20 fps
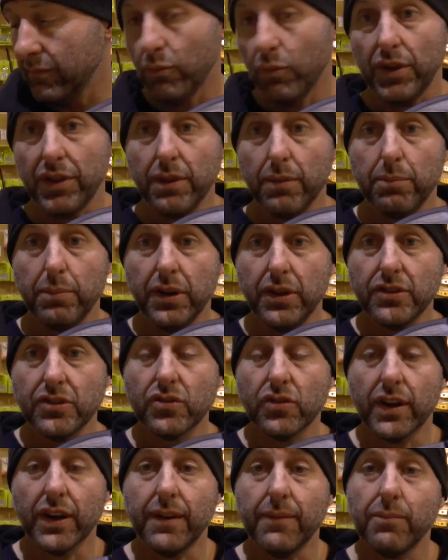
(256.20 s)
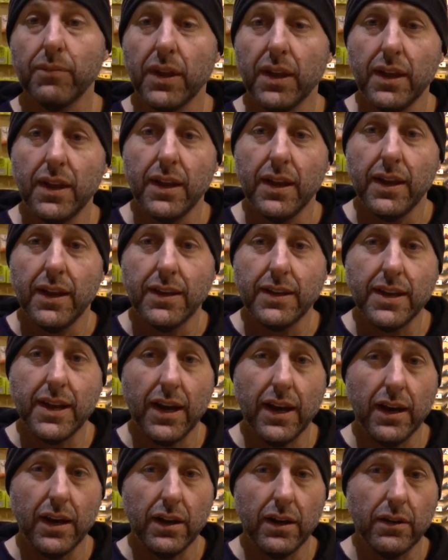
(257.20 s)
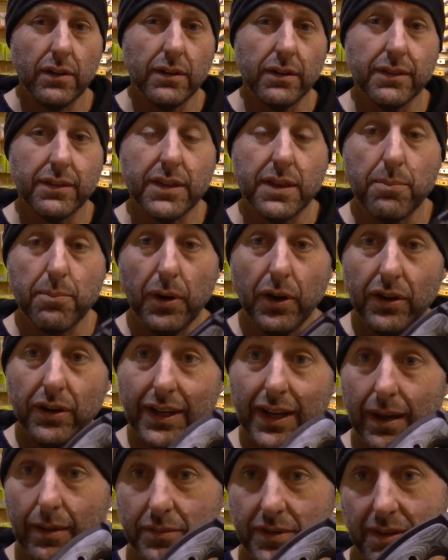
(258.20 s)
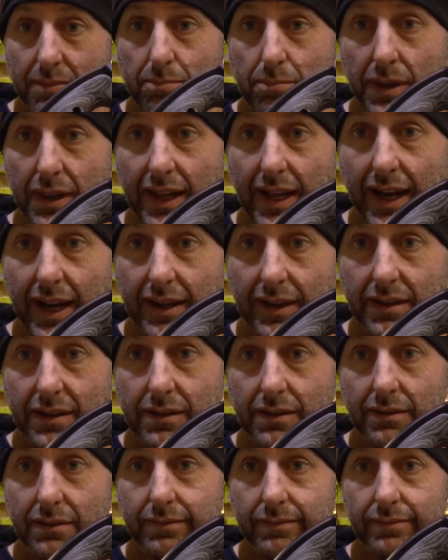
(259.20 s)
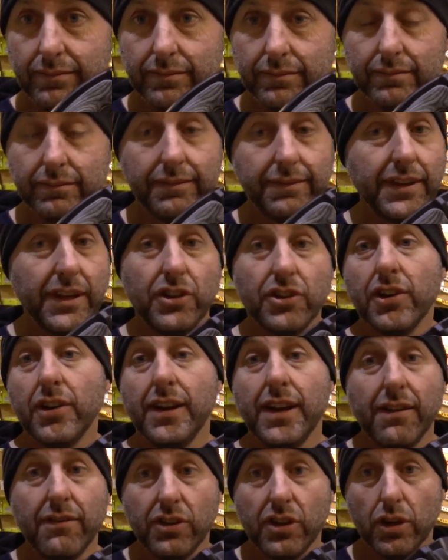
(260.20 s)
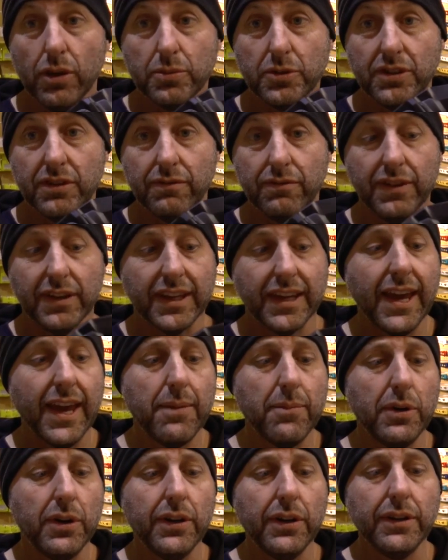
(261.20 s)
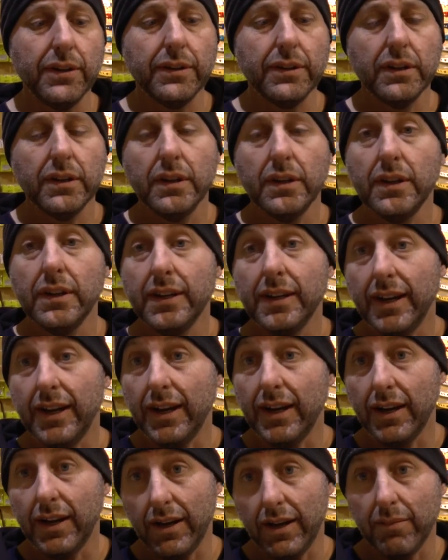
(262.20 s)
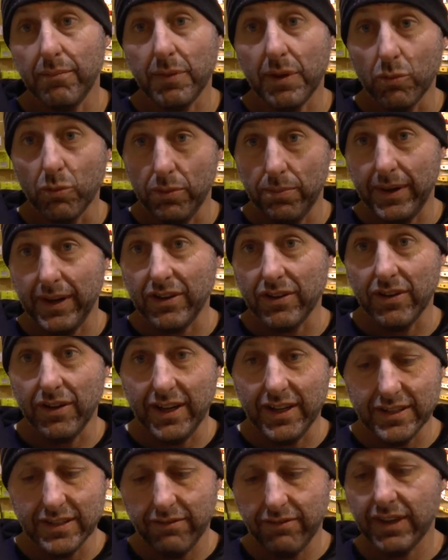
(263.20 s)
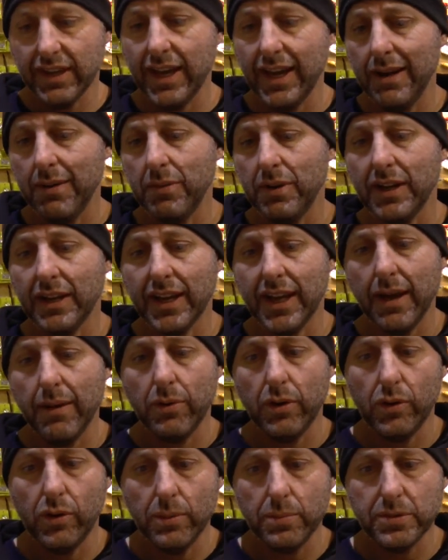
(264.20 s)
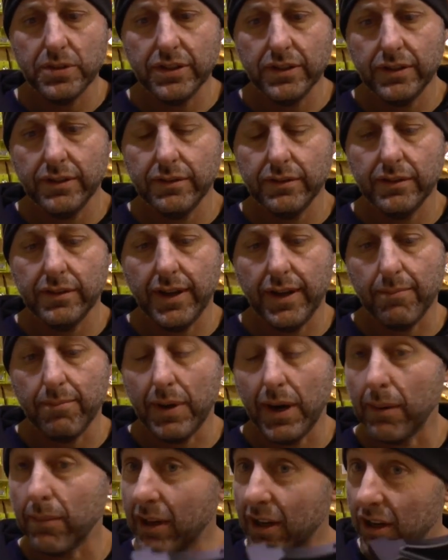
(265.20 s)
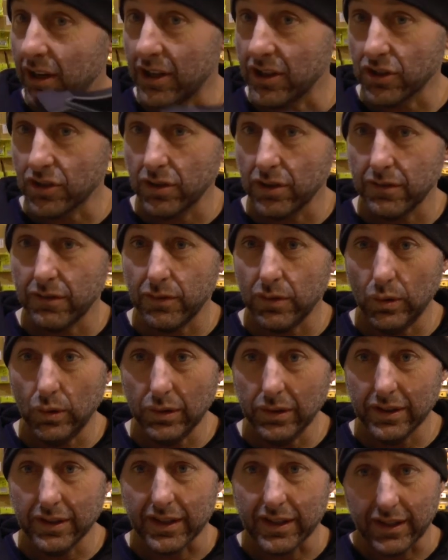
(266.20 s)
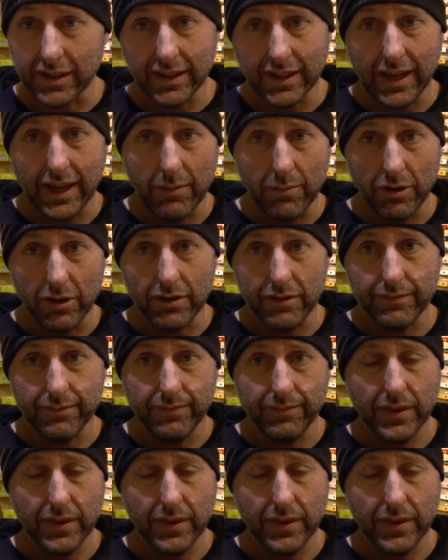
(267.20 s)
bowstringer. Now, the bow comes in black. You don't have the option for camo. It would be nice if it came in a camo option, and maybe I should have ordered it in camo.